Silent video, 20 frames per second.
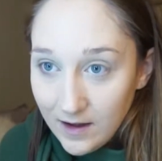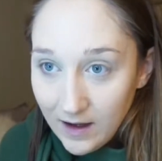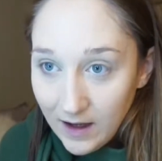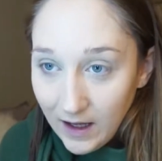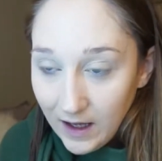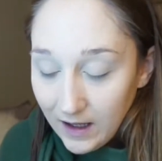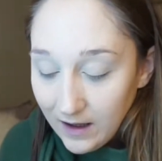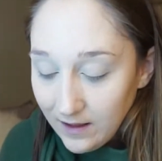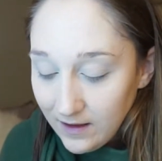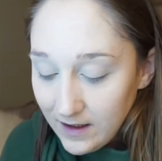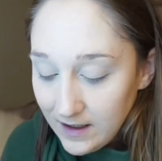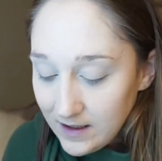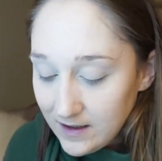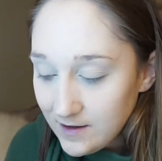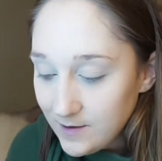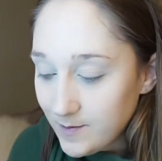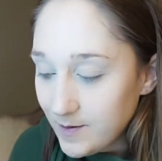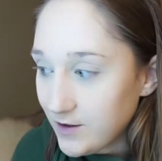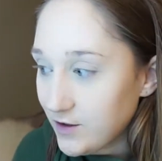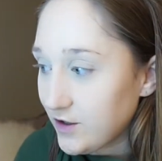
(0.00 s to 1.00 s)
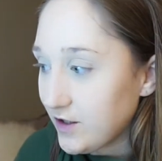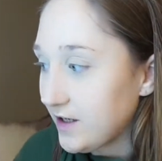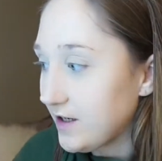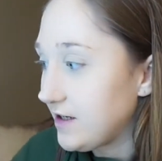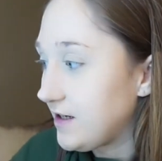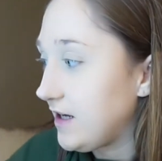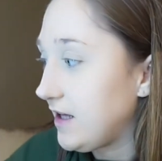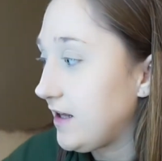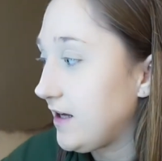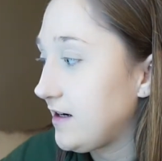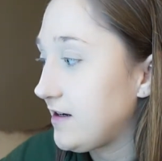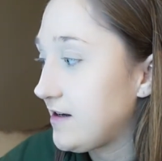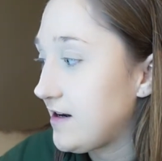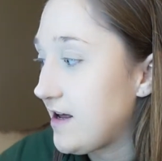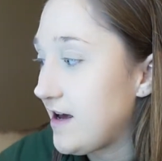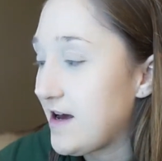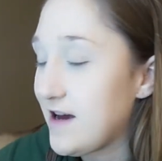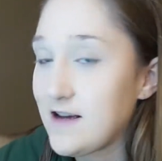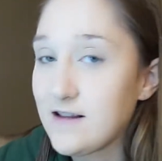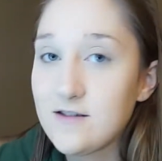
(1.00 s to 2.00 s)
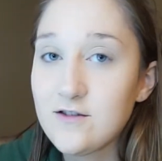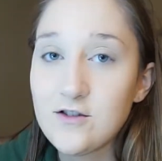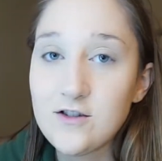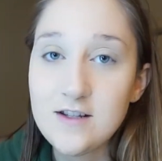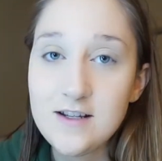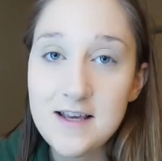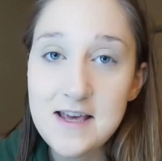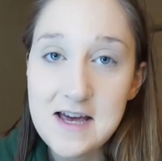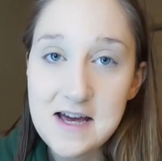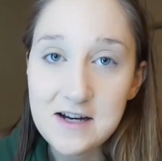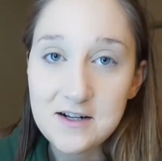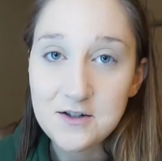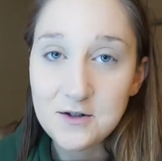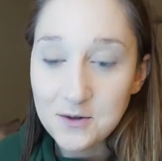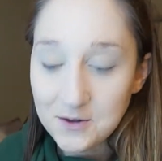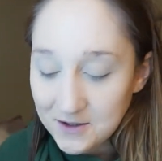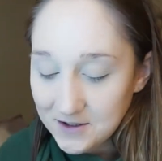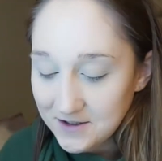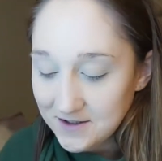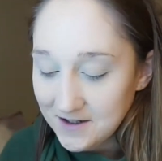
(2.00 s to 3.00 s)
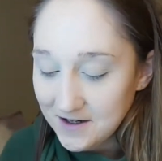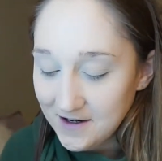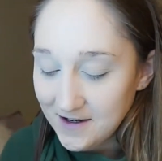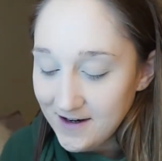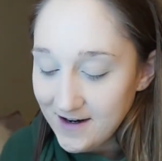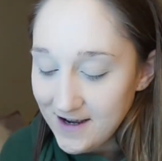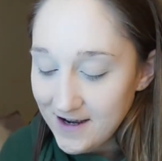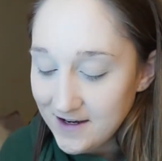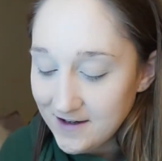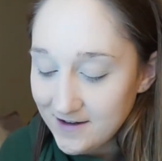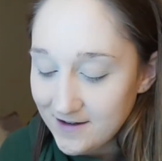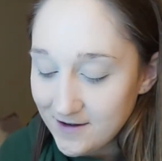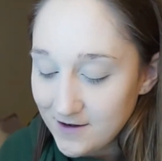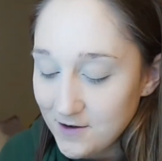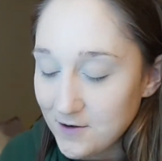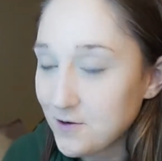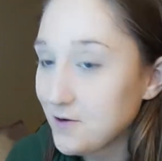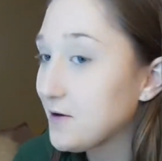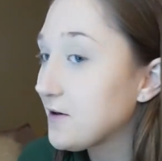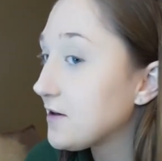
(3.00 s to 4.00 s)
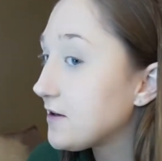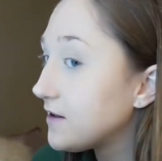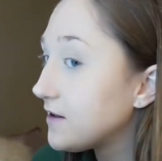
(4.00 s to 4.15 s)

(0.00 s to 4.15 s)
highlight, especially on a day like today. It's just a casual Sunday, so.